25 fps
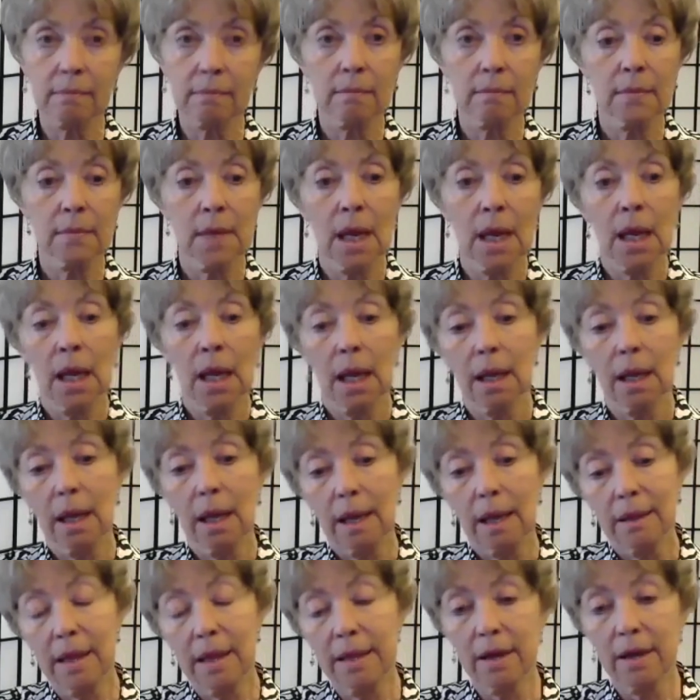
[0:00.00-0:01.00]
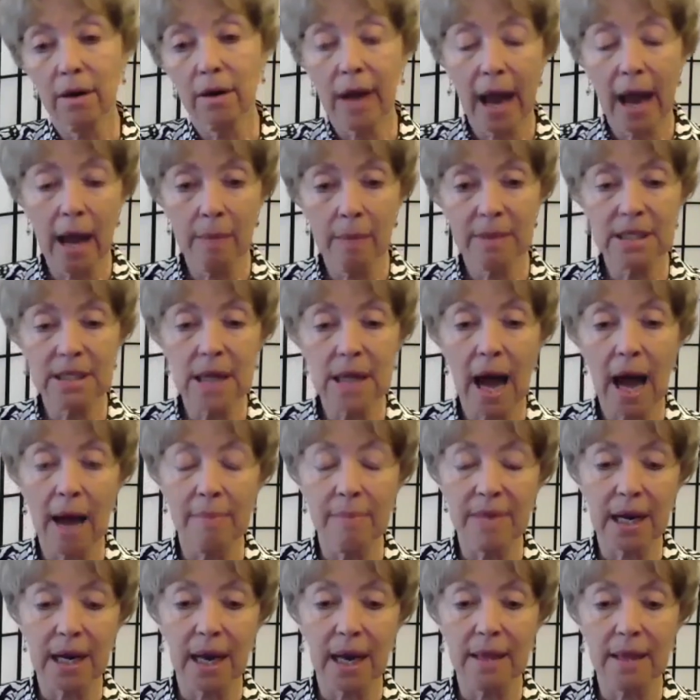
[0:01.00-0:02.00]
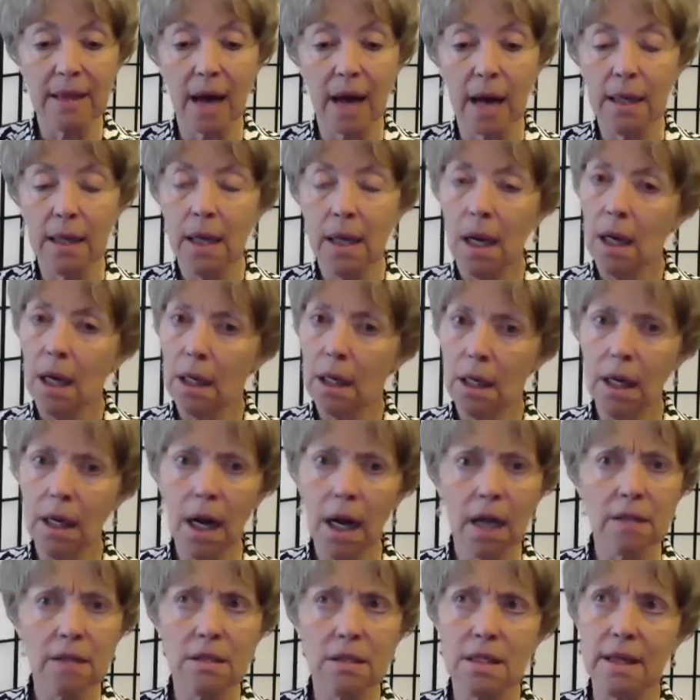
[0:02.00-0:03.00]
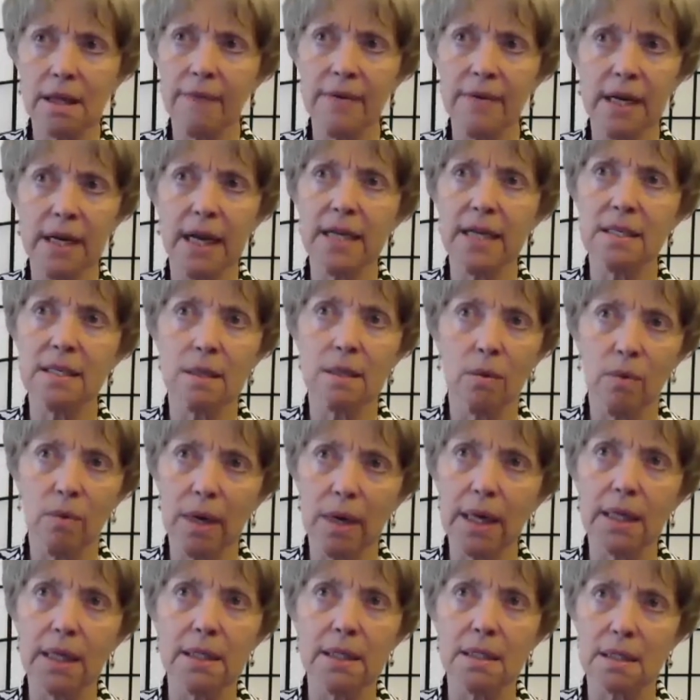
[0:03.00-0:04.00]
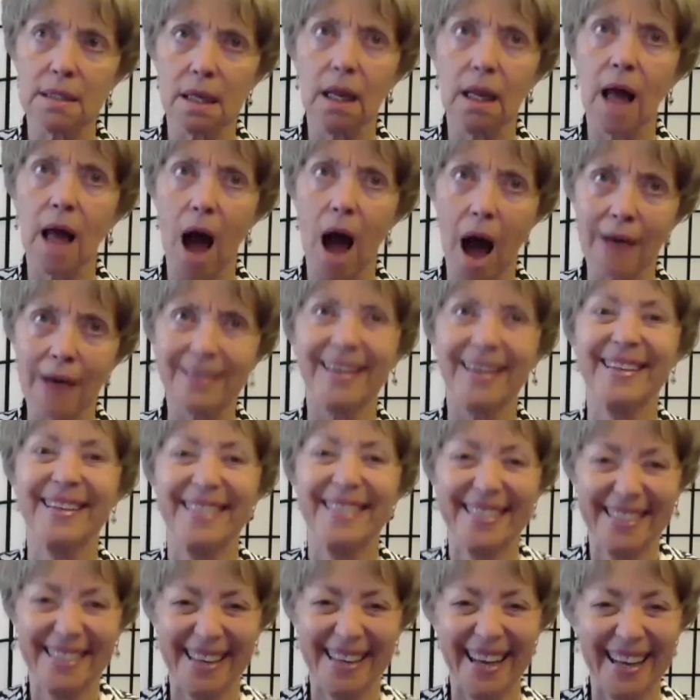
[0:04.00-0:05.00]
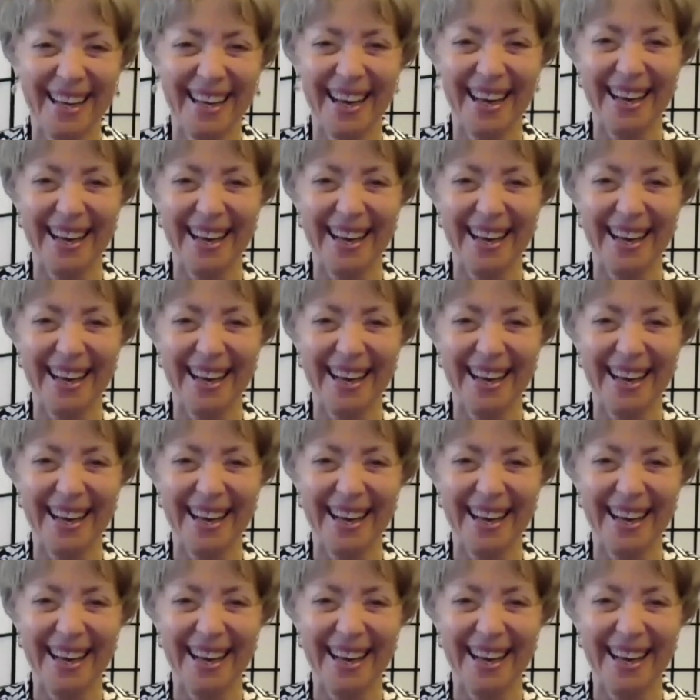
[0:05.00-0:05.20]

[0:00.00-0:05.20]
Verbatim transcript: Yeah. Then there came a time that I thought, you know, seven days a week is a lot.